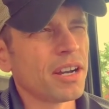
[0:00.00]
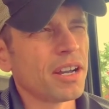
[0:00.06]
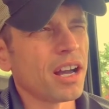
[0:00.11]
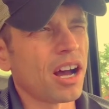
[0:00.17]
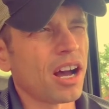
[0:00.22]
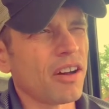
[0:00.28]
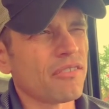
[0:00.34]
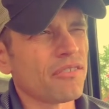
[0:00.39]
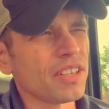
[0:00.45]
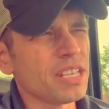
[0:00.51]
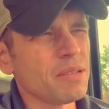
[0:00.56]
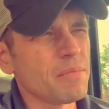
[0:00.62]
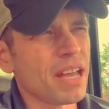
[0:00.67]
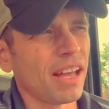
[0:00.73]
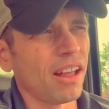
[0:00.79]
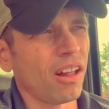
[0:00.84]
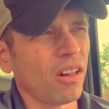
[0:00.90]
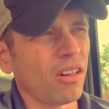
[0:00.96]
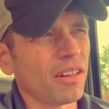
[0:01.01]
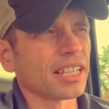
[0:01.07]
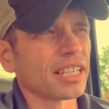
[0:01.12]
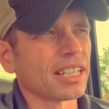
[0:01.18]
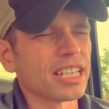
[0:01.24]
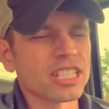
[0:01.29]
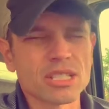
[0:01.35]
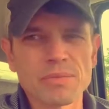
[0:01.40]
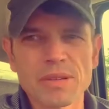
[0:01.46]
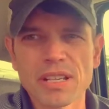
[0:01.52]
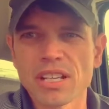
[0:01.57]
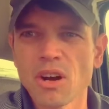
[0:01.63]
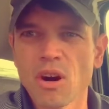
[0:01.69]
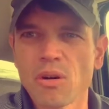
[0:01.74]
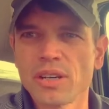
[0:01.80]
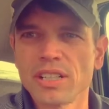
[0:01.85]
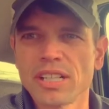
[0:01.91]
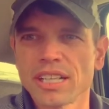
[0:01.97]
a female gets me
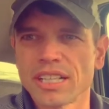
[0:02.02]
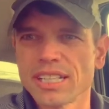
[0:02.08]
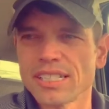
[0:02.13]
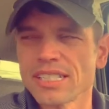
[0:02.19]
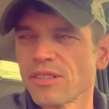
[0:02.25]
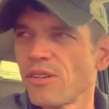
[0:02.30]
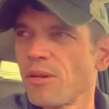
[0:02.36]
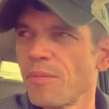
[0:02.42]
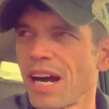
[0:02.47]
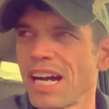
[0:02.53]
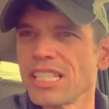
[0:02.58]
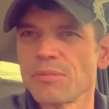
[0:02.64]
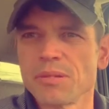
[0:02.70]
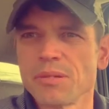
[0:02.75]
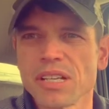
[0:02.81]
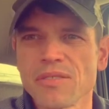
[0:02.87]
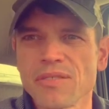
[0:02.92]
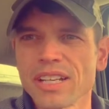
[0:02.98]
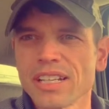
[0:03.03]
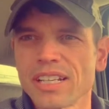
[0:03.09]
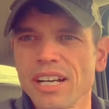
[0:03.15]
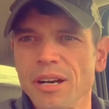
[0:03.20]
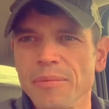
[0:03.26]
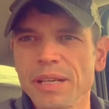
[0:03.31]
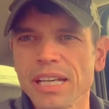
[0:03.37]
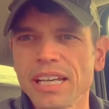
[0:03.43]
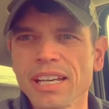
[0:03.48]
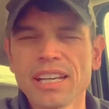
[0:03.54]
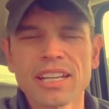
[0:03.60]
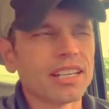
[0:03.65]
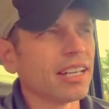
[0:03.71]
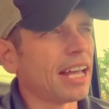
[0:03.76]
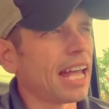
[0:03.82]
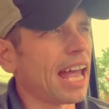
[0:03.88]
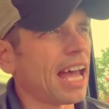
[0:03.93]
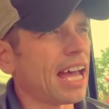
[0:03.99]
going because it reminds me of incoming.
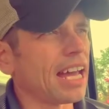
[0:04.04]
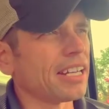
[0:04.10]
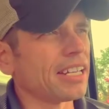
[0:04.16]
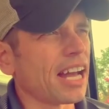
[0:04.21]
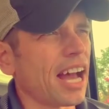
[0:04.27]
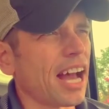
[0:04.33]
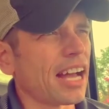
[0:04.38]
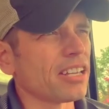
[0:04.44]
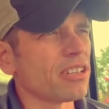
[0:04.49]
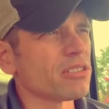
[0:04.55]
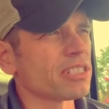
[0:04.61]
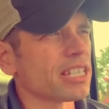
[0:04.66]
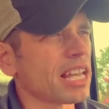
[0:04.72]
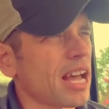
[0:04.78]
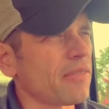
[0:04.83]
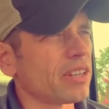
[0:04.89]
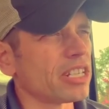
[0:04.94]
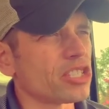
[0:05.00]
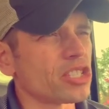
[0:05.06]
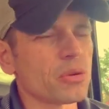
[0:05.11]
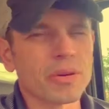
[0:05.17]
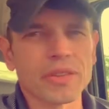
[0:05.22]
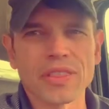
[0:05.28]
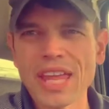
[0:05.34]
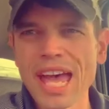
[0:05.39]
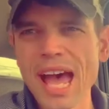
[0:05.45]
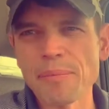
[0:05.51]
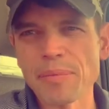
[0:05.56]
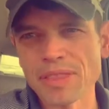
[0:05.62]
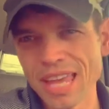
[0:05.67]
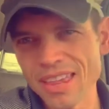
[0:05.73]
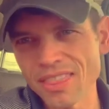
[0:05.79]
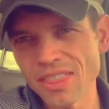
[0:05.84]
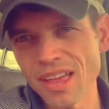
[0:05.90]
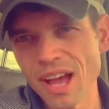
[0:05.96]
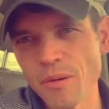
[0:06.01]
And I used to have an issue with that, but
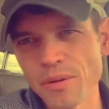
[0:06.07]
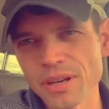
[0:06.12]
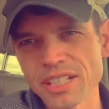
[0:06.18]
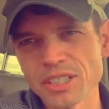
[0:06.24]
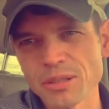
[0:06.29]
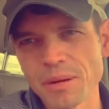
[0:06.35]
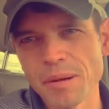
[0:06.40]
that thought would enter my